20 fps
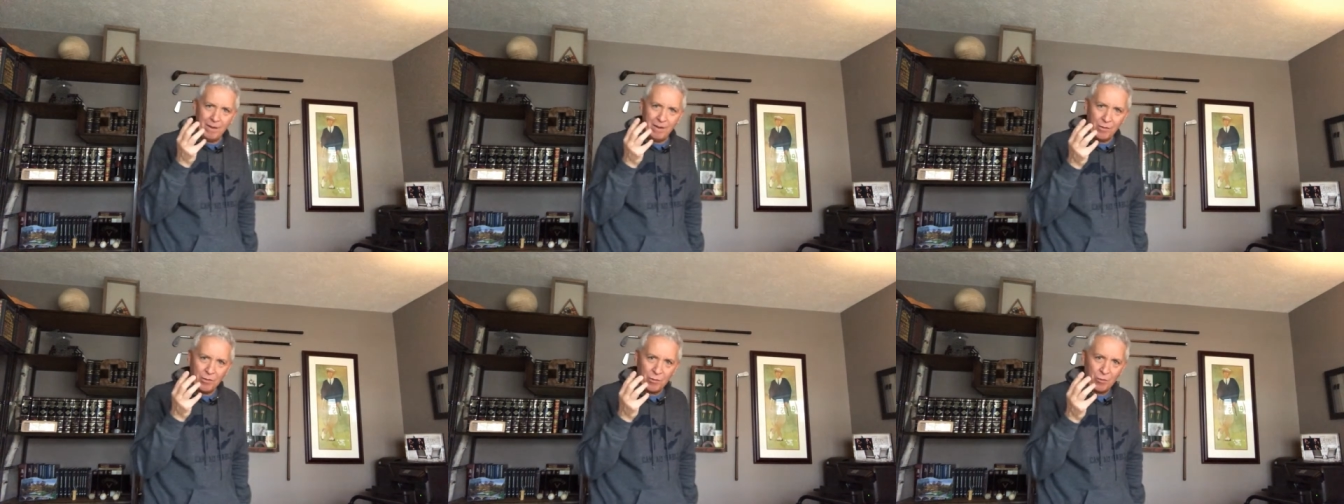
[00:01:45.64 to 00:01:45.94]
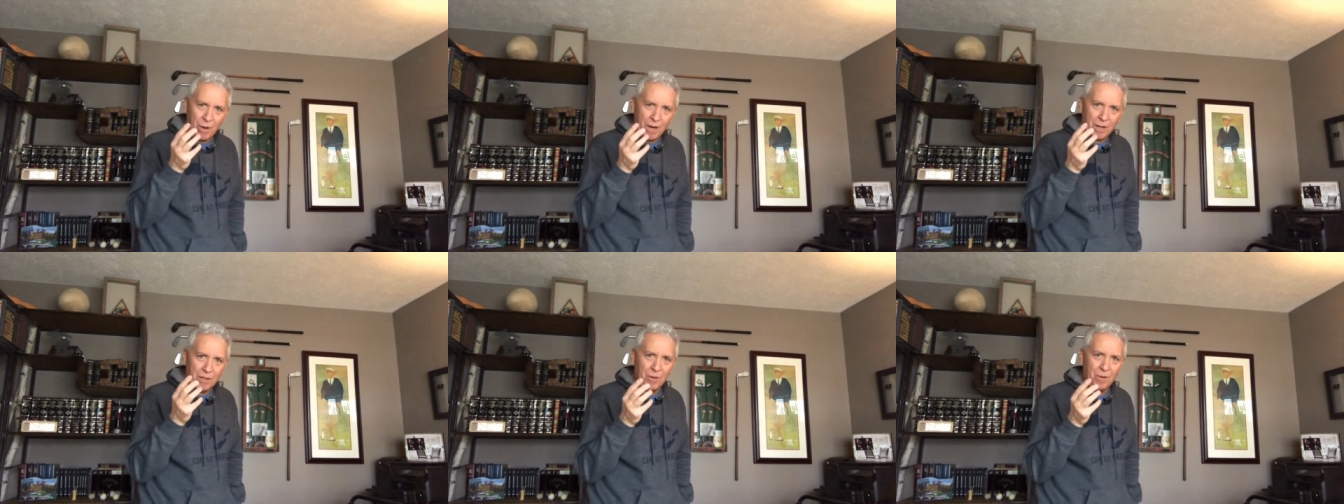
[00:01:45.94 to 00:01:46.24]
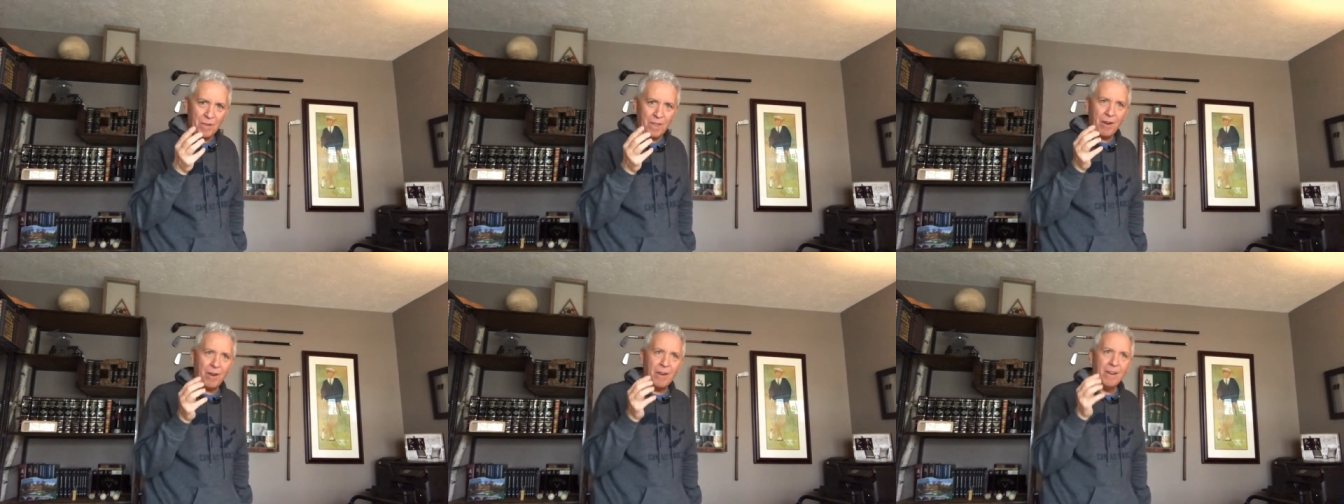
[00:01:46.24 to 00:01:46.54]

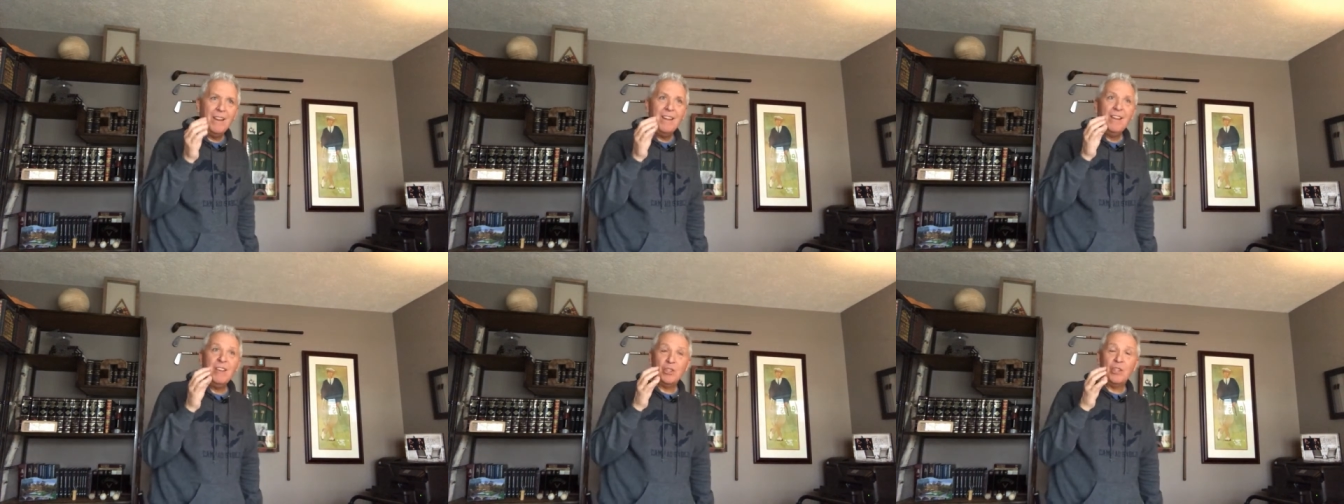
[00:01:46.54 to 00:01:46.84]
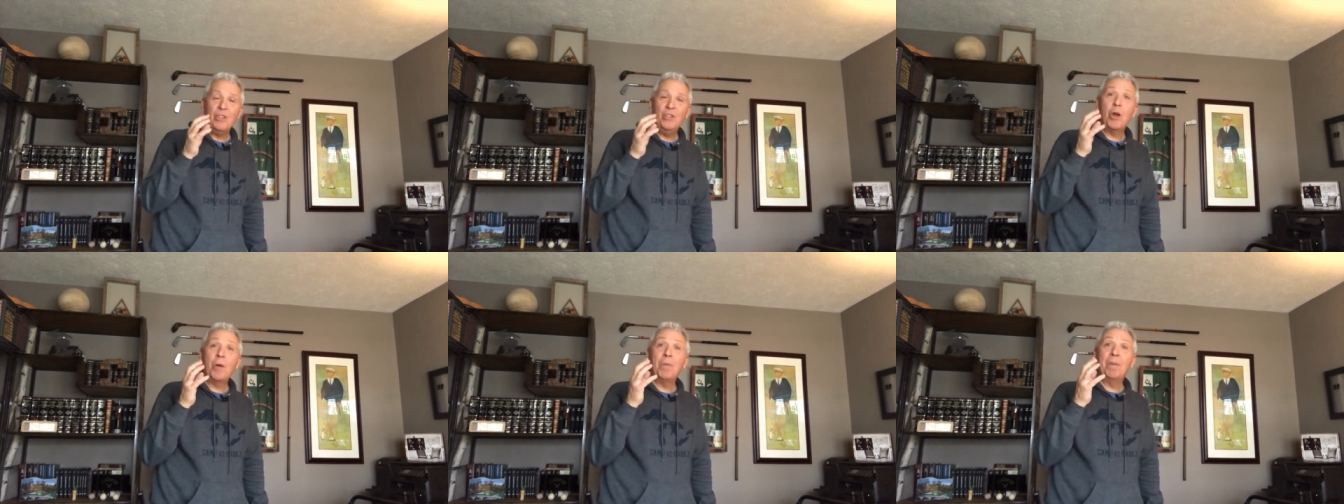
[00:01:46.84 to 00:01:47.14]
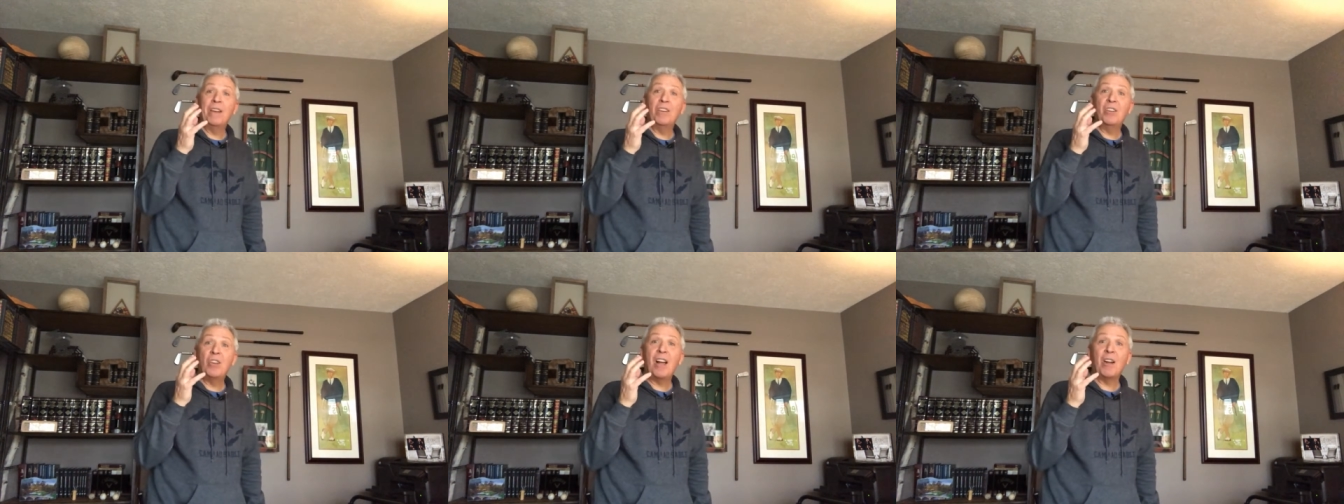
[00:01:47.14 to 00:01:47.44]
instructor there, she
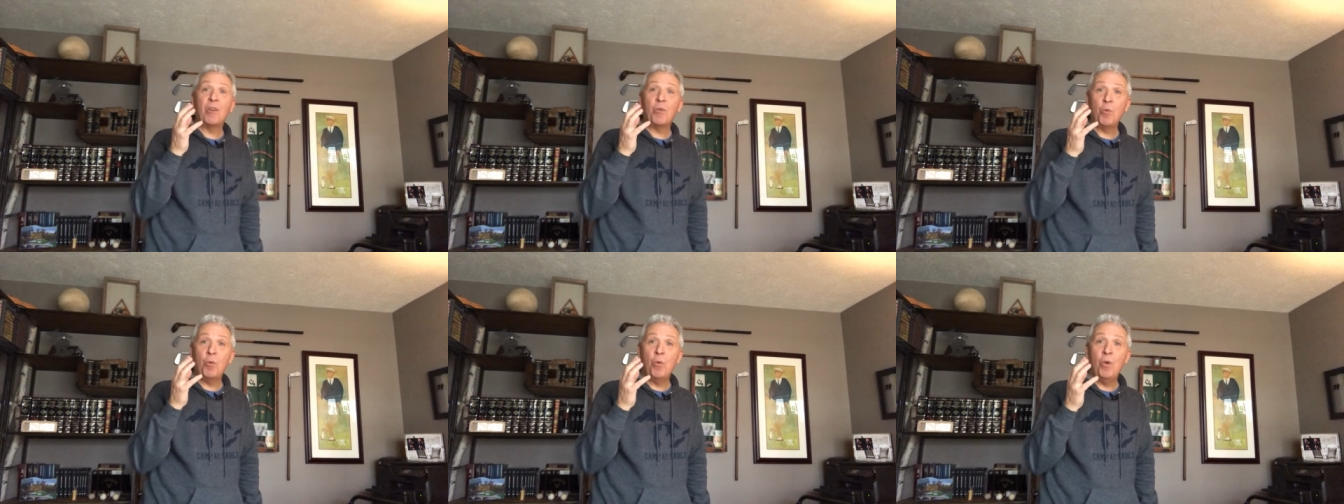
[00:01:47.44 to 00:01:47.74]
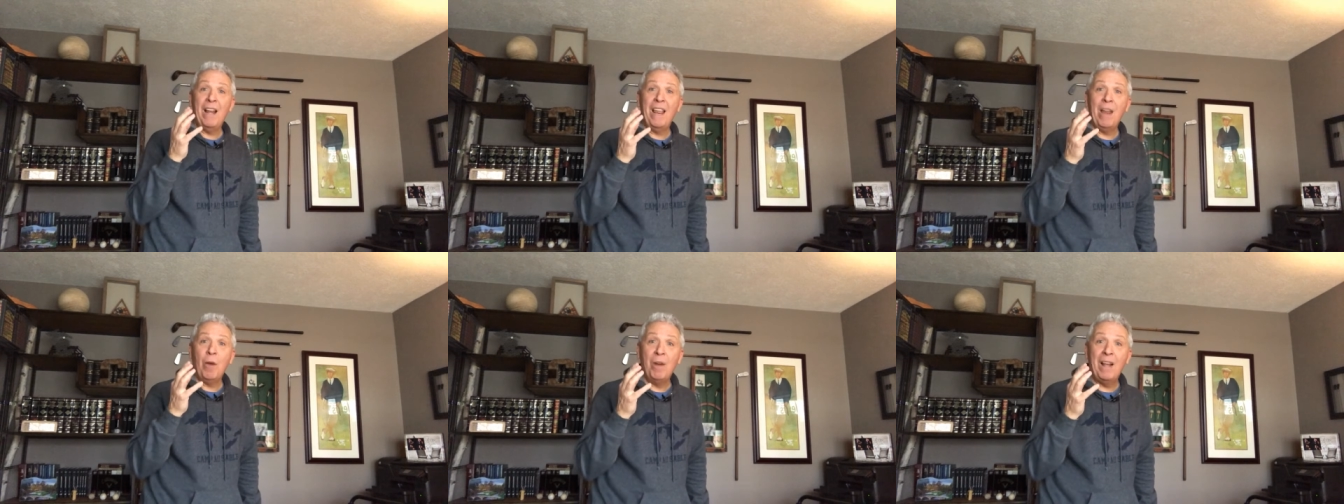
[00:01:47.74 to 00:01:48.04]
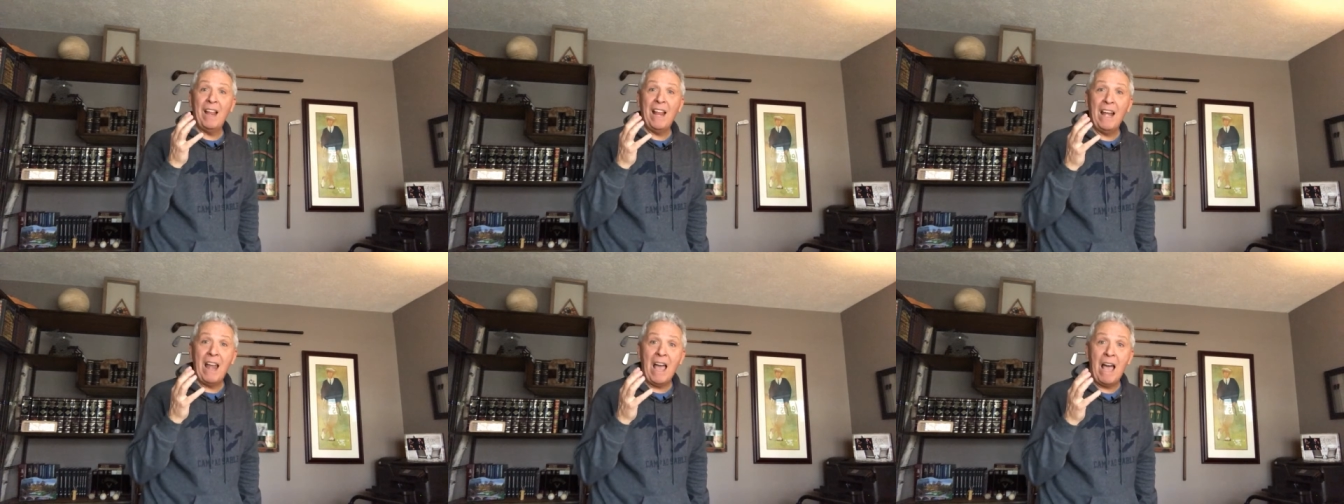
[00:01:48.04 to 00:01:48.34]
normally talked really,
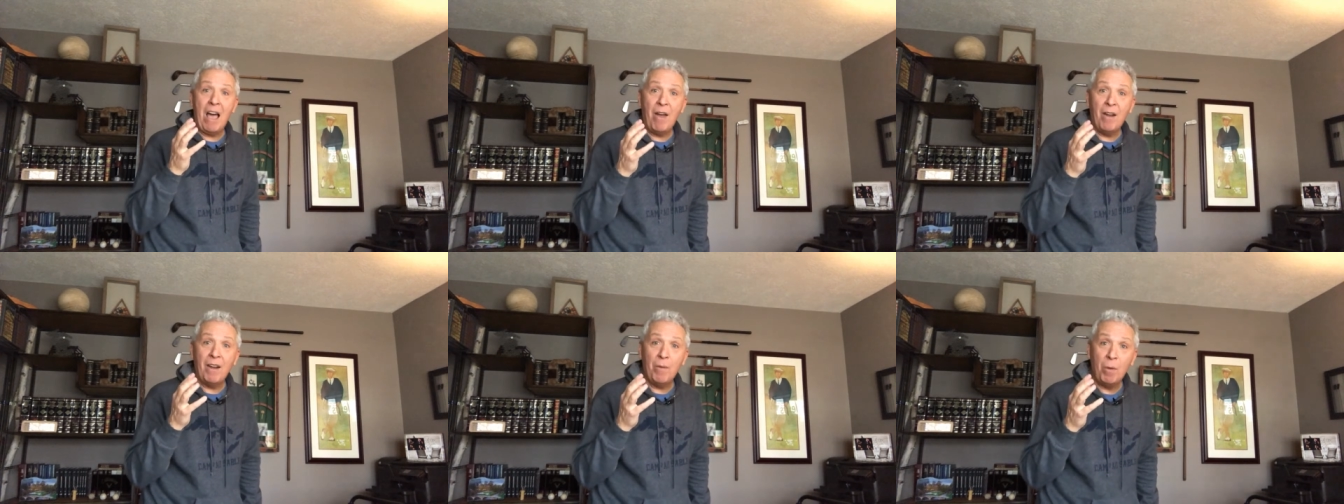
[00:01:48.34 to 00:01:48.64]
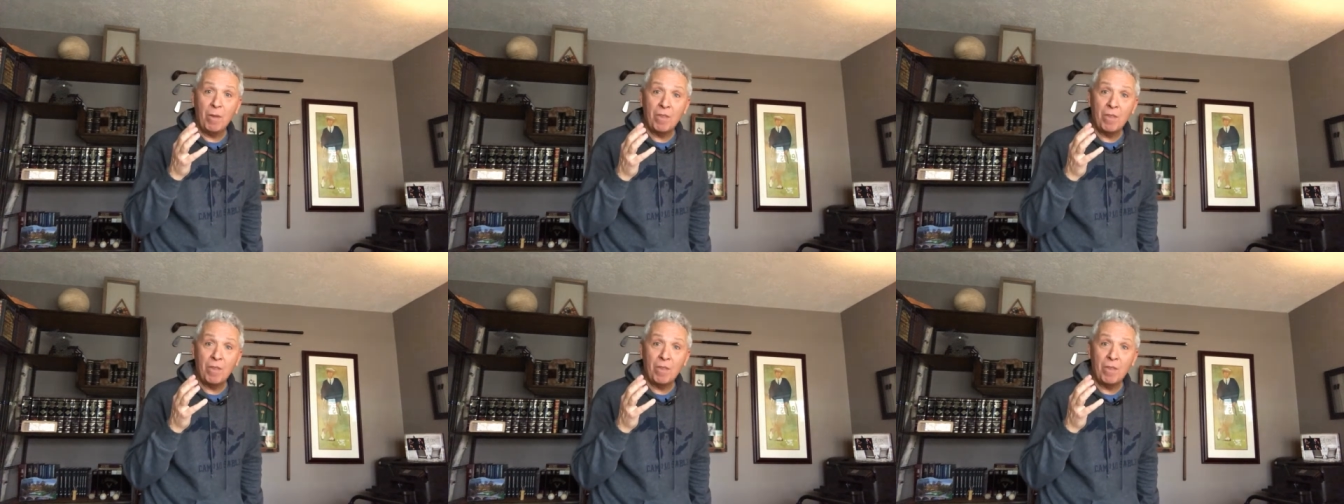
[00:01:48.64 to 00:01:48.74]
really loud.